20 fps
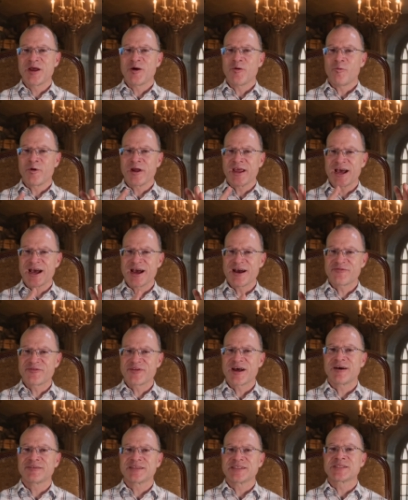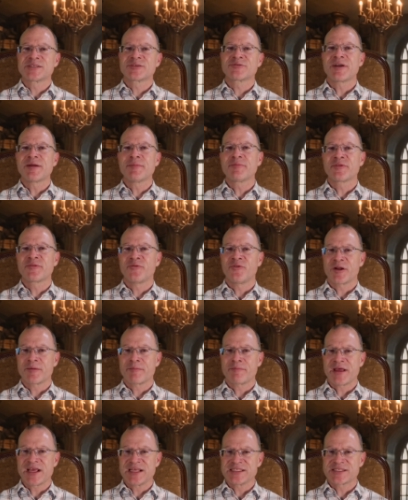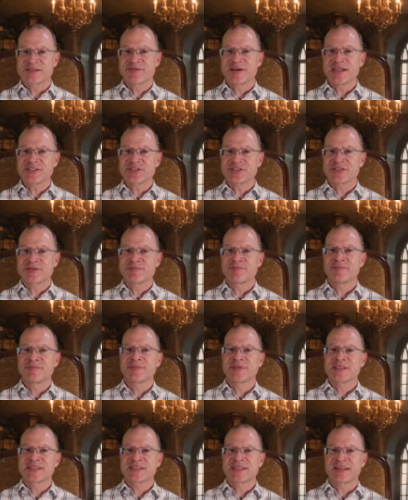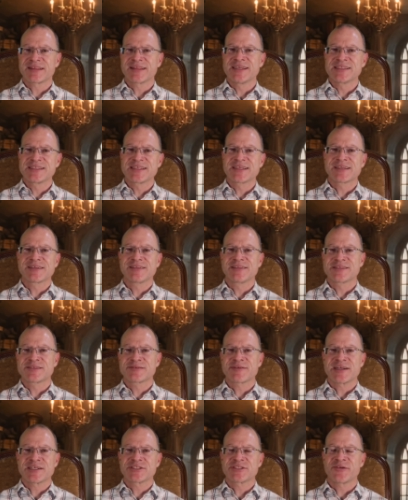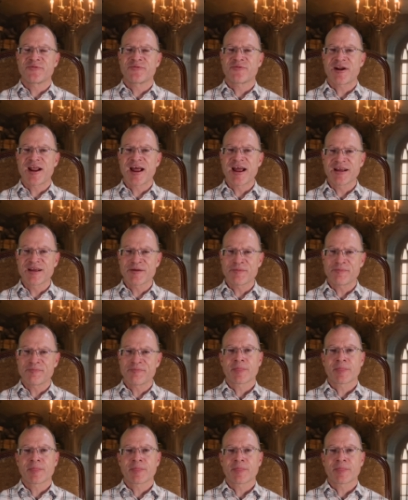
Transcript: We have now the script for the base stretch, the statistical stretch of Frank,